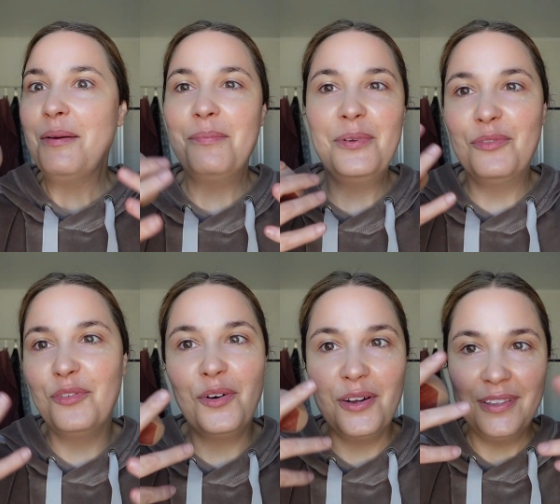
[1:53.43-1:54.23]

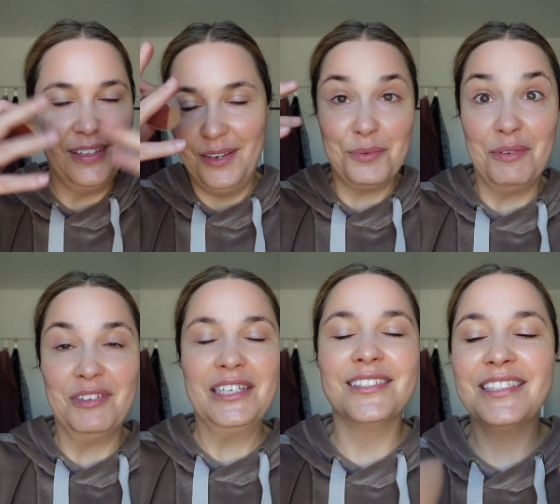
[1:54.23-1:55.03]
before they
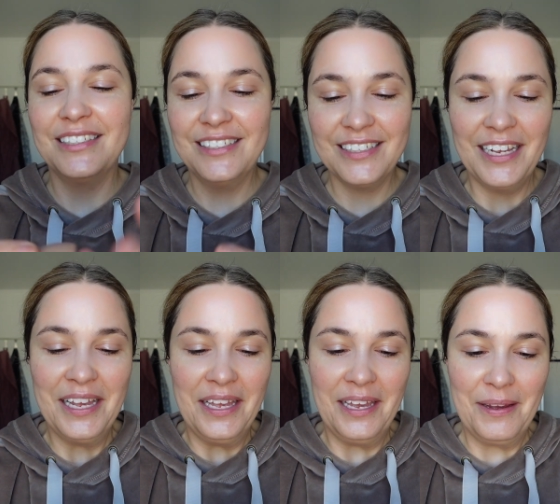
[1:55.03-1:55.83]
revealed it
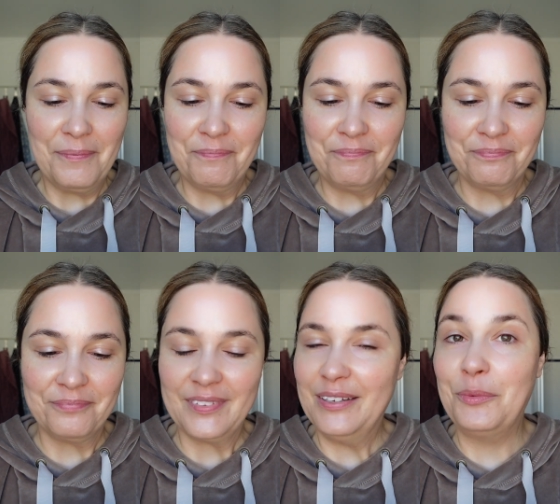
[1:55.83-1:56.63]
um,
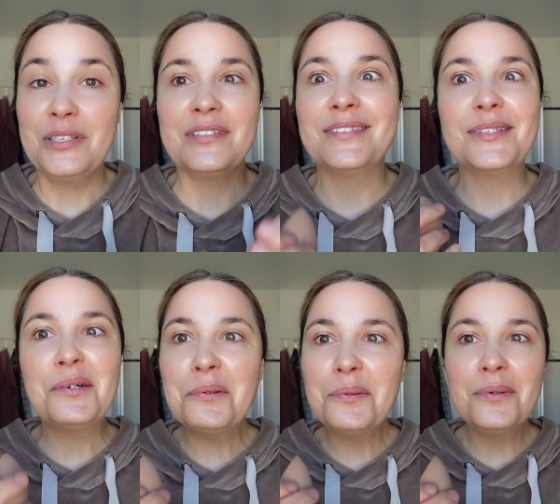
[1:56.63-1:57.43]
was
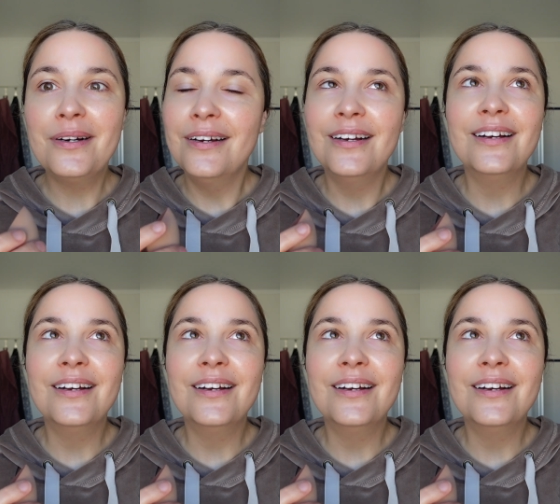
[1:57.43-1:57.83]
so